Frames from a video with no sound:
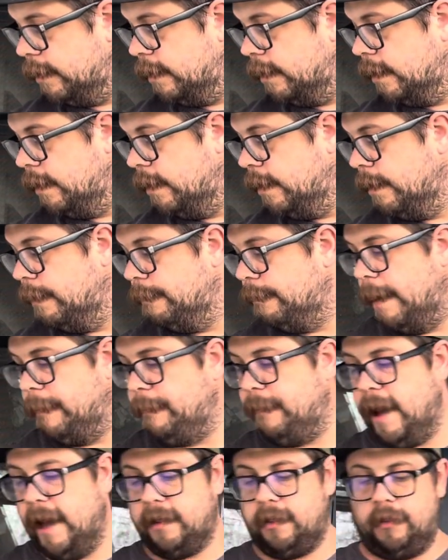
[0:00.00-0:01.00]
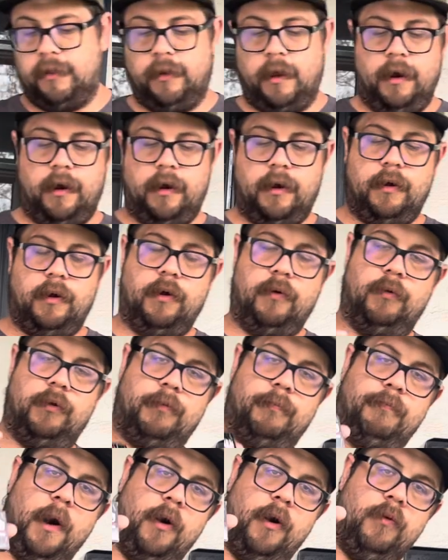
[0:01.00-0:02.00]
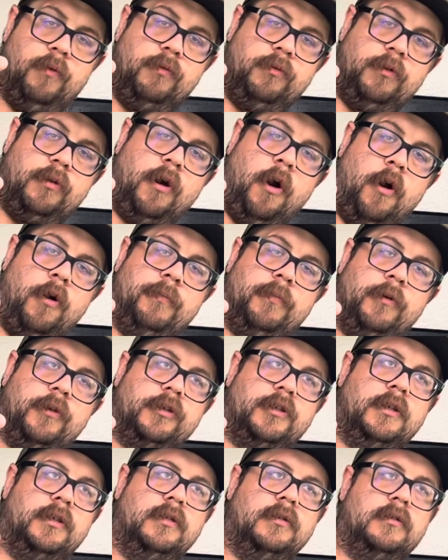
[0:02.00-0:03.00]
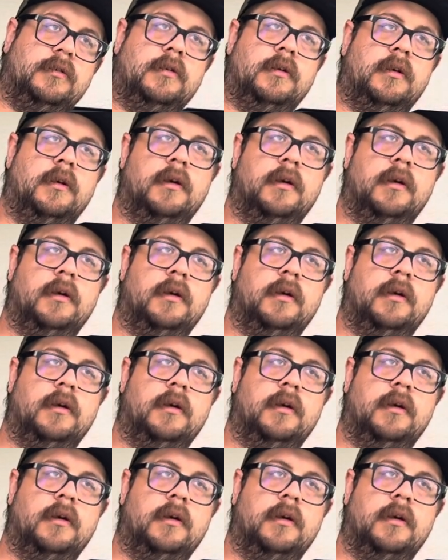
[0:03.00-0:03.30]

my best luck with Bones hard bushings.